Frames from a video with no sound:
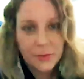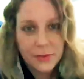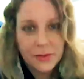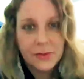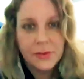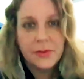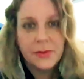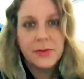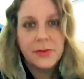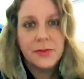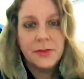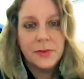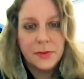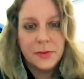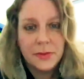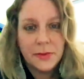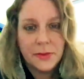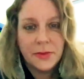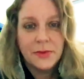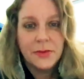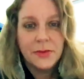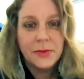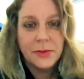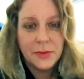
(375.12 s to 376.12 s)
was
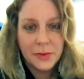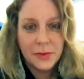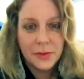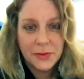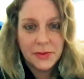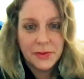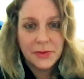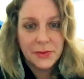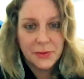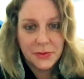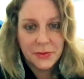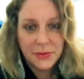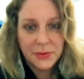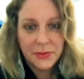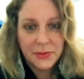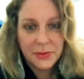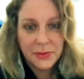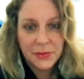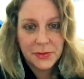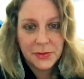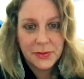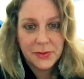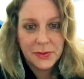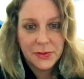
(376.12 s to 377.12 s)
terribly
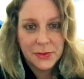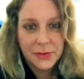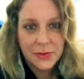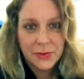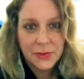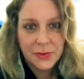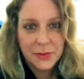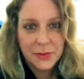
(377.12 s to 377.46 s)
irritable at the